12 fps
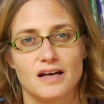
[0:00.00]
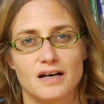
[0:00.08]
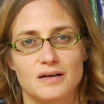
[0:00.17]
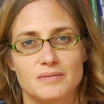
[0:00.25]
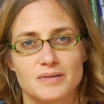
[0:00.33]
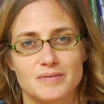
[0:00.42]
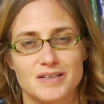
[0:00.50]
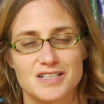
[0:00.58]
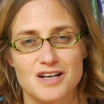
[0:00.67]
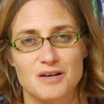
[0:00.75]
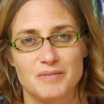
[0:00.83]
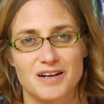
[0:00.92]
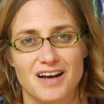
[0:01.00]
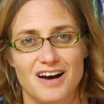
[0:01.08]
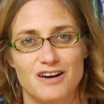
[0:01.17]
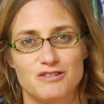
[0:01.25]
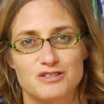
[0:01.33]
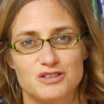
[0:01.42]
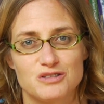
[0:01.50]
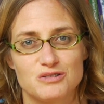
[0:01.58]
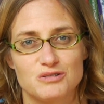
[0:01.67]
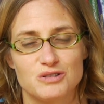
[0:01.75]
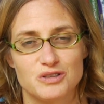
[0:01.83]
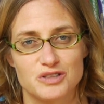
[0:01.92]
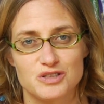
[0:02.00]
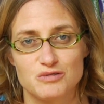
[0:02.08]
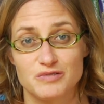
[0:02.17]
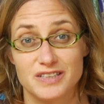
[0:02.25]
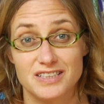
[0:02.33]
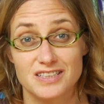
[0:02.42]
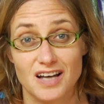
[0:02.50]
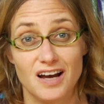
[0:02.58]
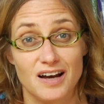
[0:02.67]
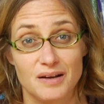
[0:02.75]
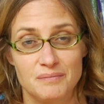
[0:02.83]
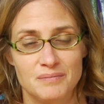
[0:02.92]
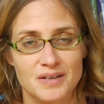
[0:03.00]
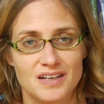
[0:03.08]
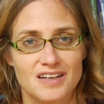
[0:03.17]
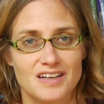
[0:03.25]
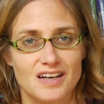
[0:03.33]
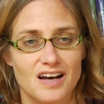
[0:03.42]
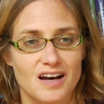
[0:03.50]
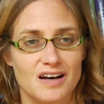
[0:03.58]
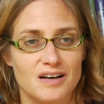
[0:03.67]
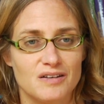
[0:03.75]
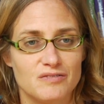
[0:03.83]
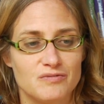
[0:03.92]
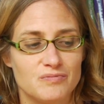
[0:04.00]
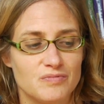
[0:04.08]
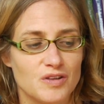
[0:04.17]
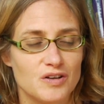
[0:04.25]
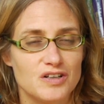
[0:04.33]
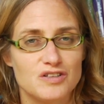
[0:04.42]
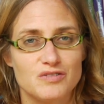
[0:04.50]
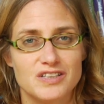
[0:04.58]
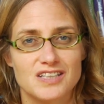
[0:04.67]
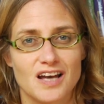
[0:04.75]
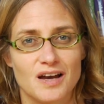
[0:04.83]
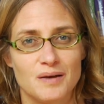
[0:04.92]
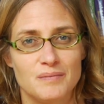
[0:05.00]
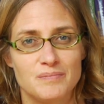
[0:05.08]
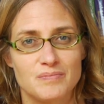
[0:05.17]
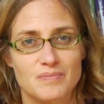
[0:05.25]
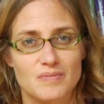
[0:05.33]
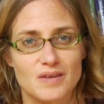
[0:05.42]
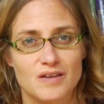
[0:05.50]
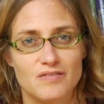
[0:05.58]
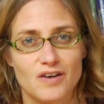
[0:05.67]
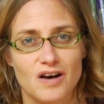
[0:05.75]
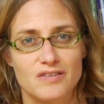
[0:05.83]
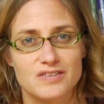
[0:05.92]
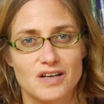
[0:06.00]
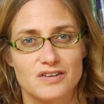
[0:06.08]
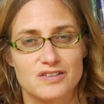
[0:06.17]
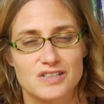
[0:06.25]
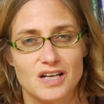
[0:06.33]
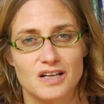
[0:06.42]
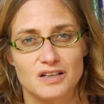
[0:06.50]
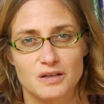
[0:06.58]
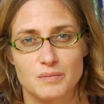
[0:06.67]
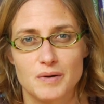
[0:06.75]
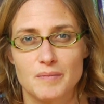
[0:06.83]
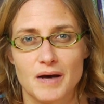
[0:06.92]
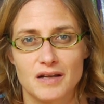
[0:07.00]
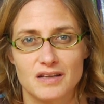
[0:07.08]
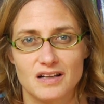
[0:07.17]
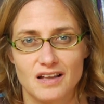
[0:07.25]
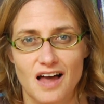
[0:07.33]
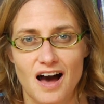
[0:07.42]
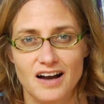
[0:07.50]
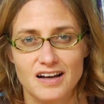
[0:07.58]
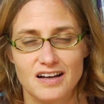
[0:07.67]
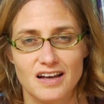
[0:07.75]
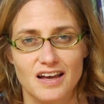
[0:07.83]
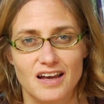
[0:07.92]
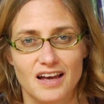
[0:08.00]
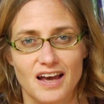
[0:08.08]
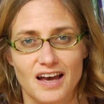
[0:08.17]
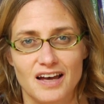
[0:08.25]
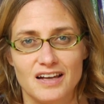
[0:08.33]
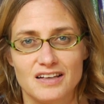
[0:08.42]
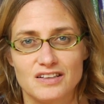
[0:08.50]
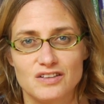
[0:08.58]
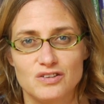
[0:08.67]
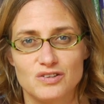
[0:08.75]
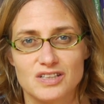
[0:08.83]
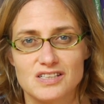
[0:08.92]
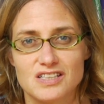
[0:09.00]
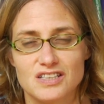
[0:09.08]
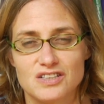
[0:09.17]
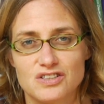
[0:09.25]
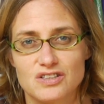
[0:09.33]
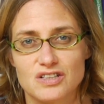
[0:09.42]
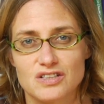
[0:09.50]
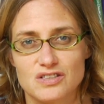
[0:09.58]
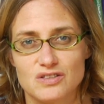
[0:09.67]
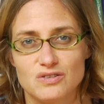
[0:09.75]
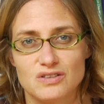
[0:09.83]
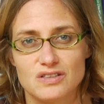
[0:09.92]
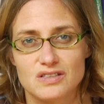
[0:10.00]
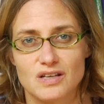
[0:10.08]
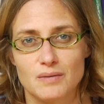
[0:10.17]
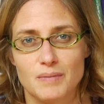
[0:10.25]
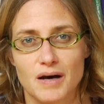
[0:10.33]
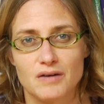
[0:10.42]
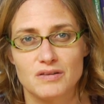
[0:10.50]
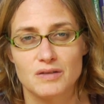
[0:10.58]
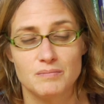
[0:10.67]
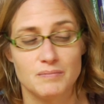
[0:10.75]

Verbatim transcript: um, am going to talk about how to learn to read time. Um, learning to read time involves understanding a little bit about the clock, and you can teach students about the